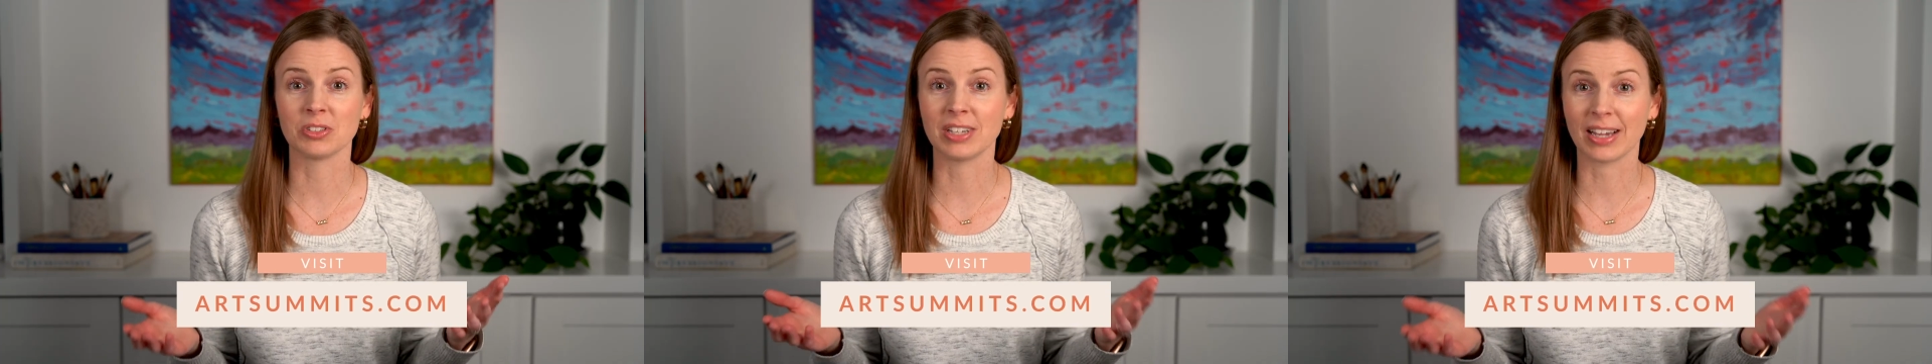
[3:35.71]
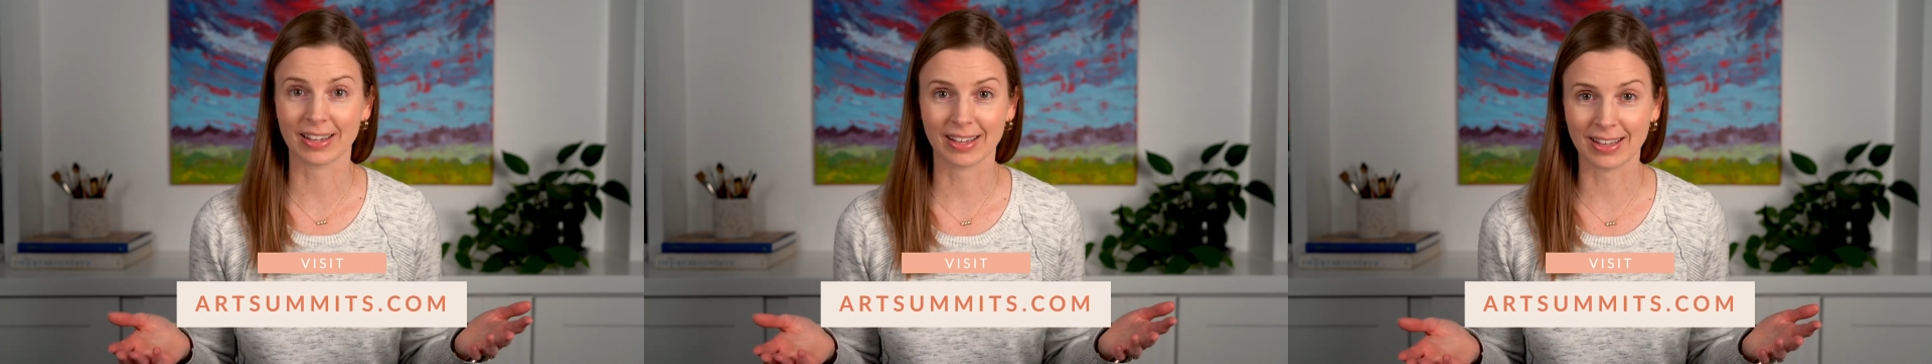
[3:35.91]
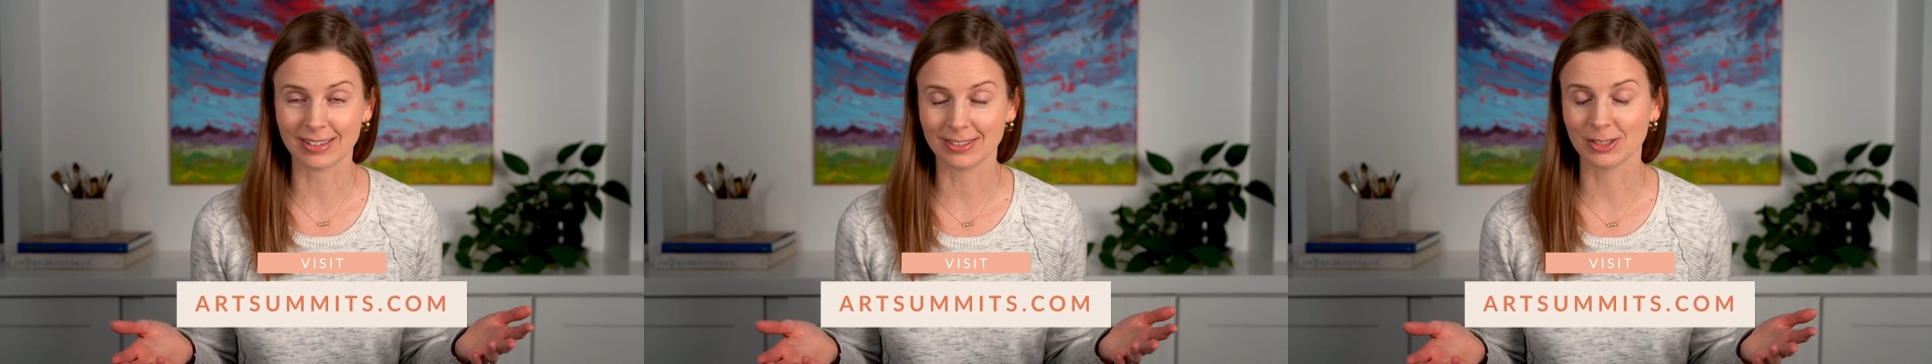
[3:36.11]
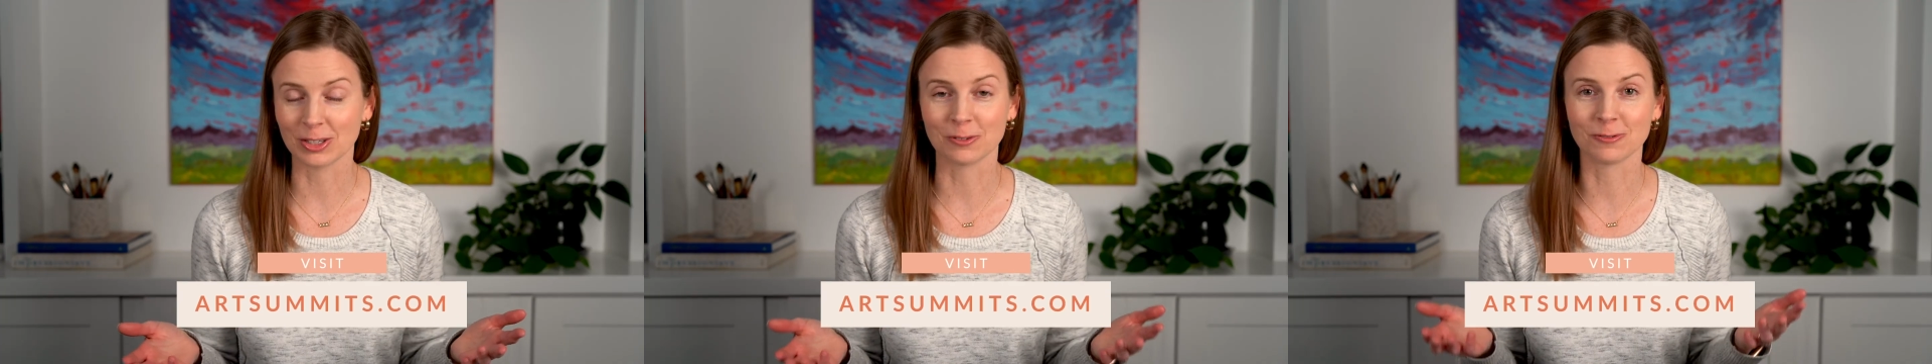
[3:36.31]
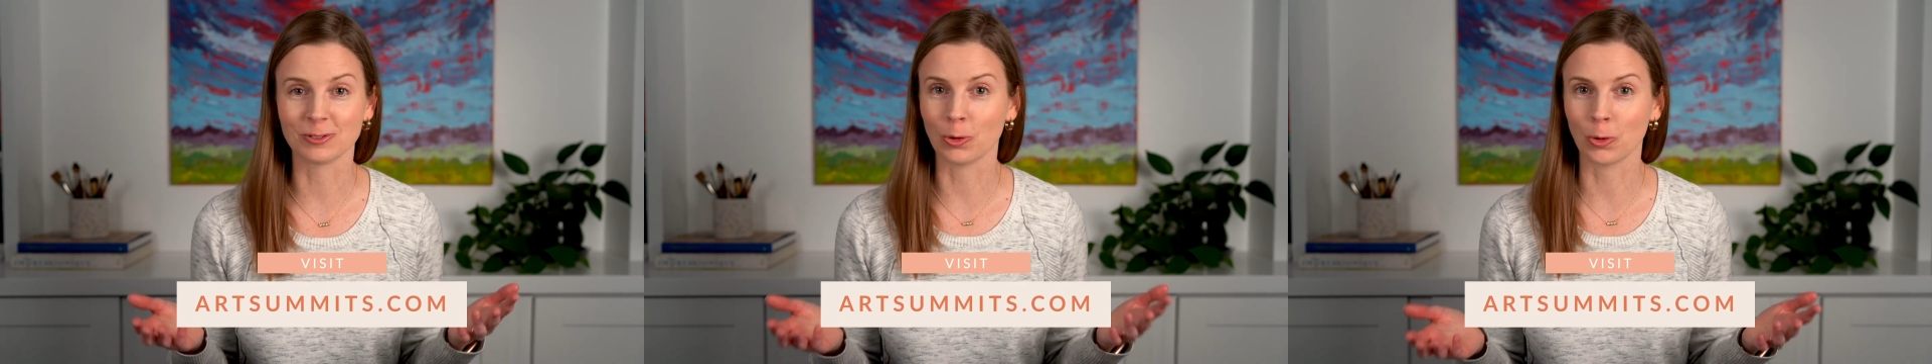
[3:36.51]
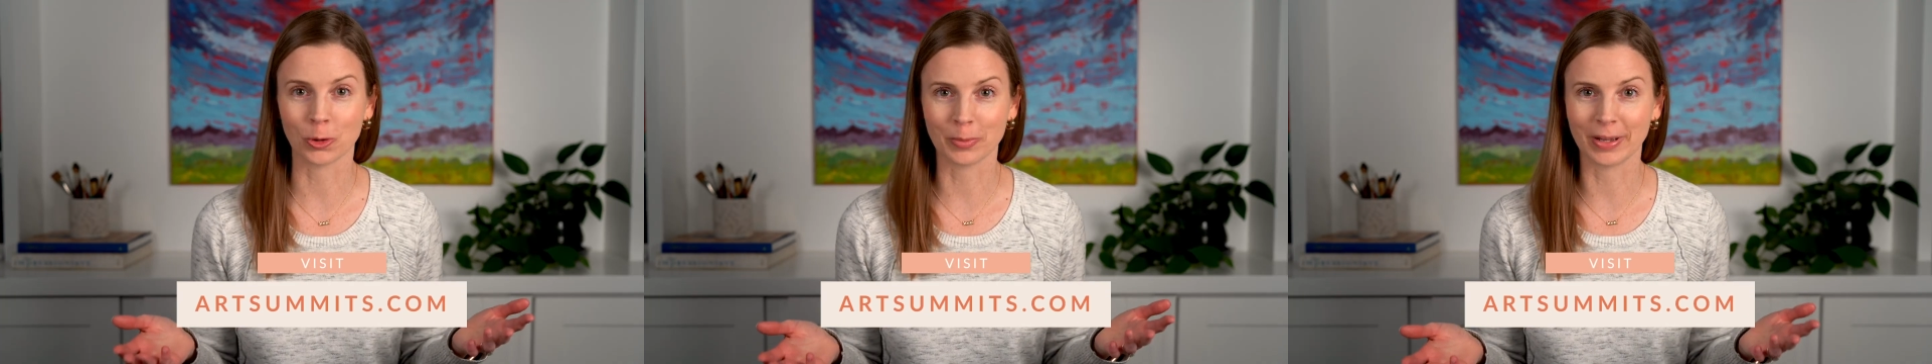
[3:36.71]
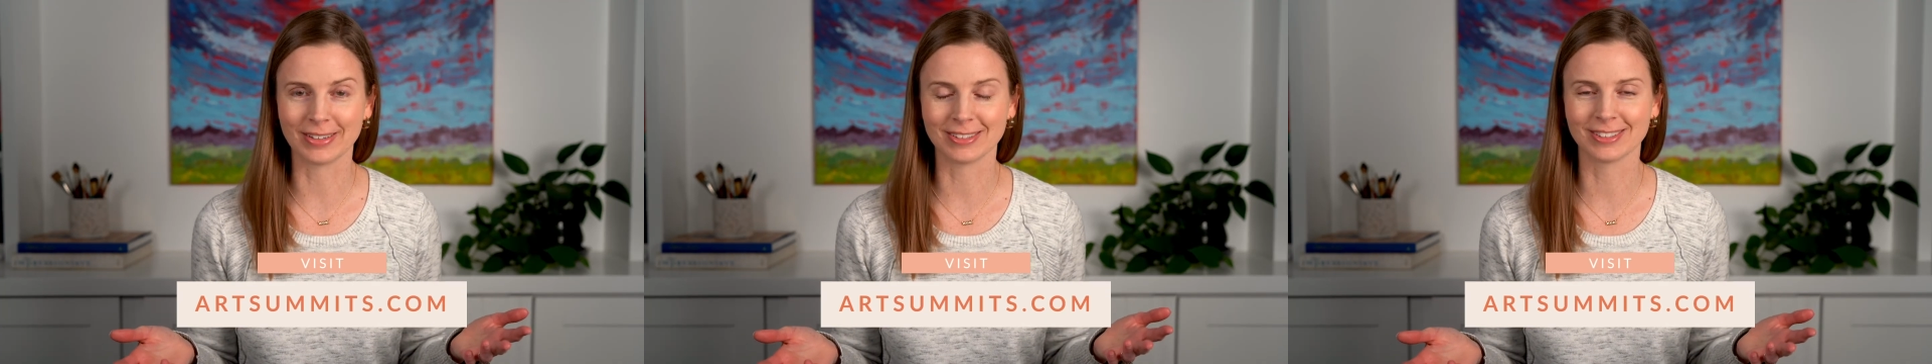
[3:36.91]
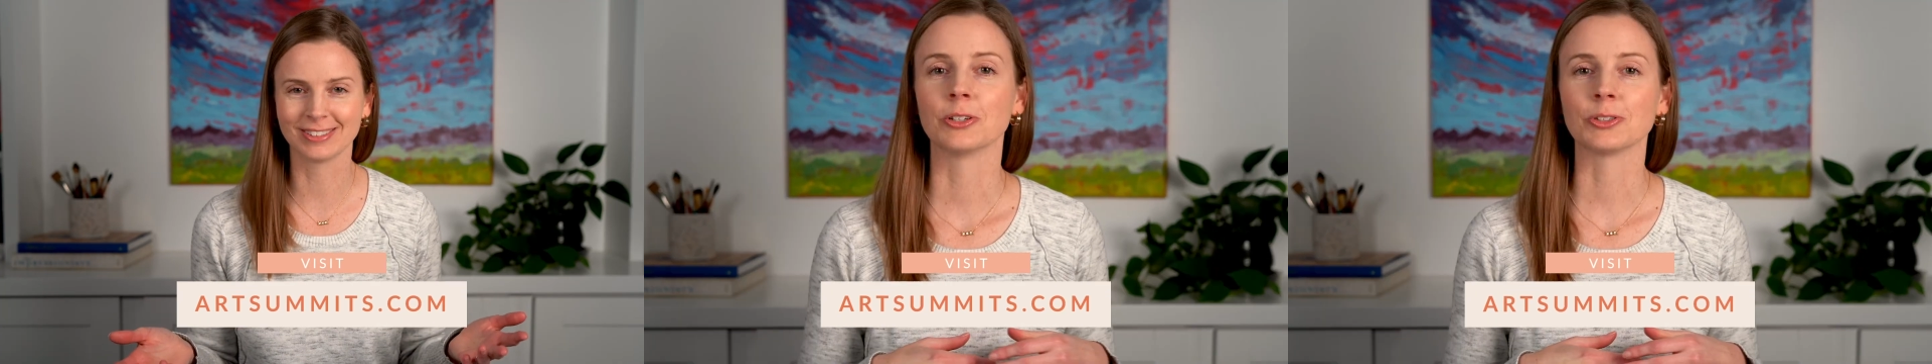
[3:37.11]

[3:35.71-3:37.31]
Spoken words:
decades of torment.